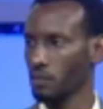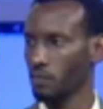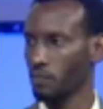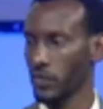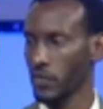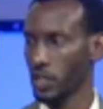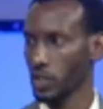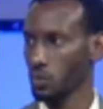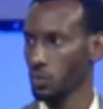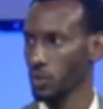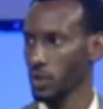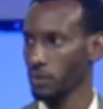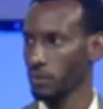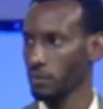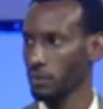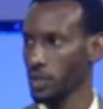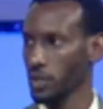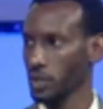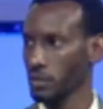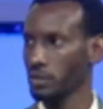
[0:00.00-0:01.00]
That's one
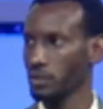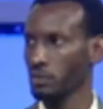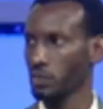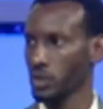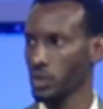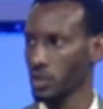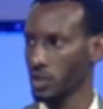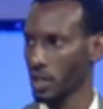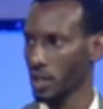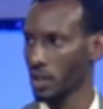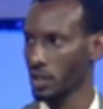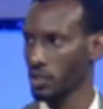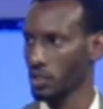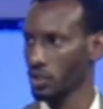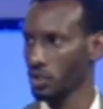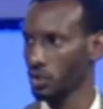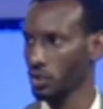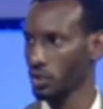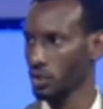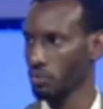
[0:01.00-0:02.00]
front, which I
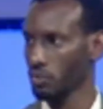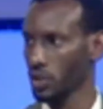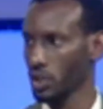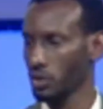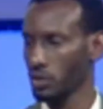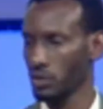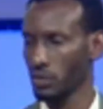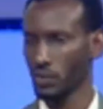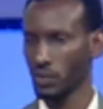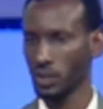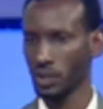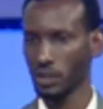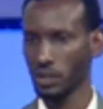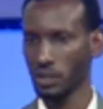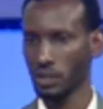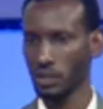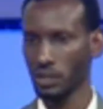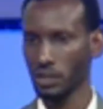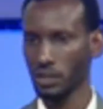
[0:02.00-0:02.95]
guess could be a good thing.